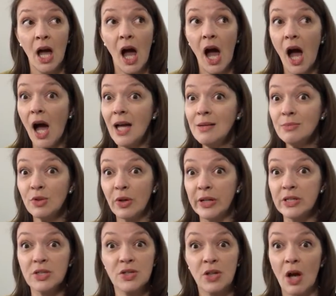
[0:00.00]
I'm going
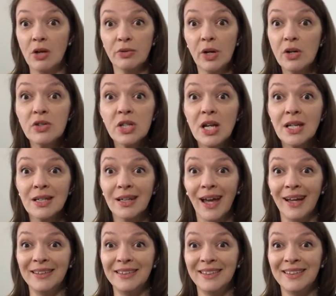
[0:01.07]
to start crocheting
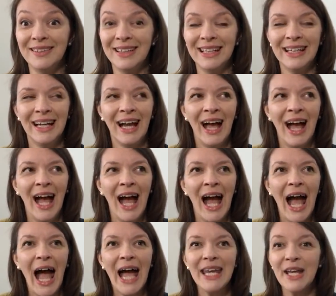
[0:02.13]
again.
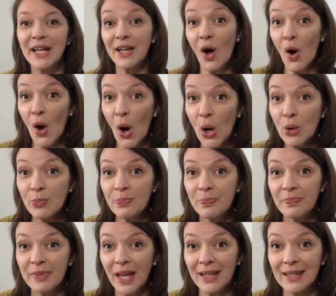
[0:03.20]
And I got home
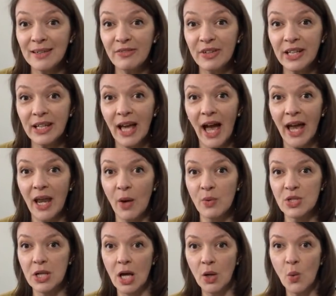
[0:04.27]
that evening and I
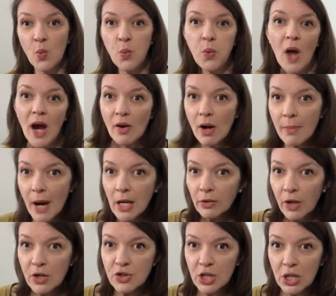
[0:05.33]
was like, where are my
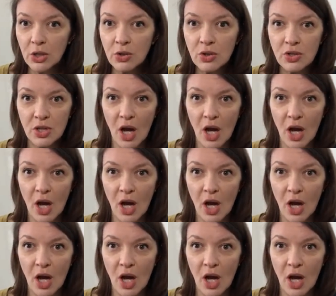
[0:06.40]
crochet hooks?